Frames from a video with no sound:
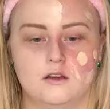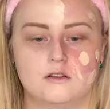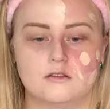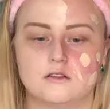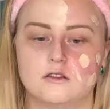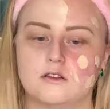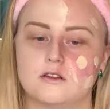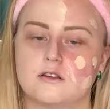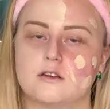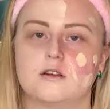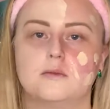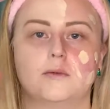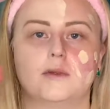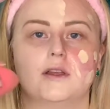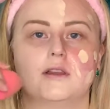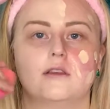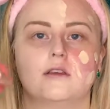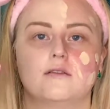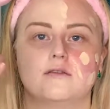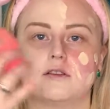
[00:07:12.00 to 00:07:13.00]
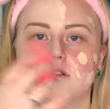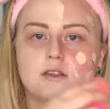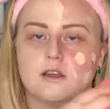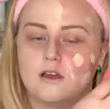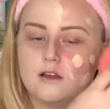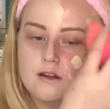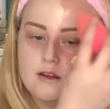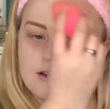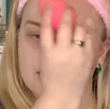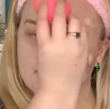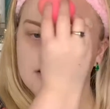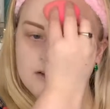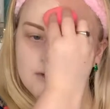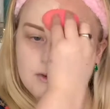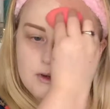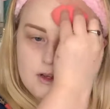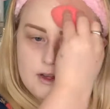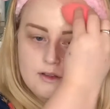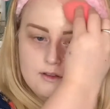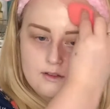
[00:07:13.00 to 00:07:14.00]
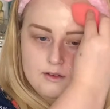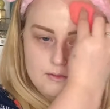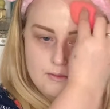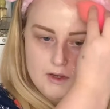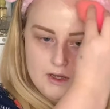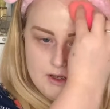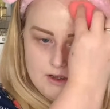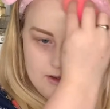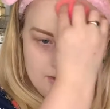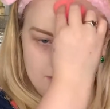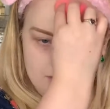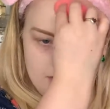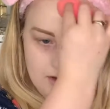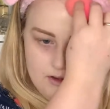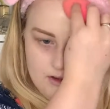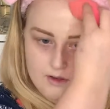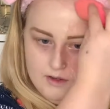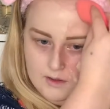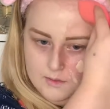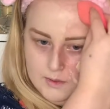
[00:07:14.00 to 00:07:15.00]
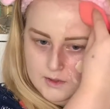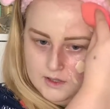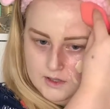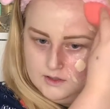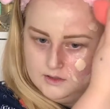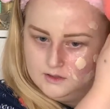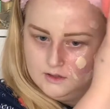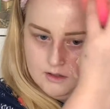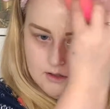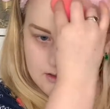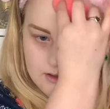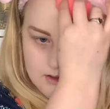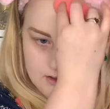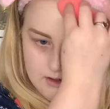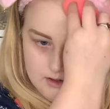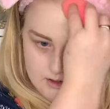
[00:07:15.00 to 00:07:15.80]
Just going to blend the other side in with my beauty blender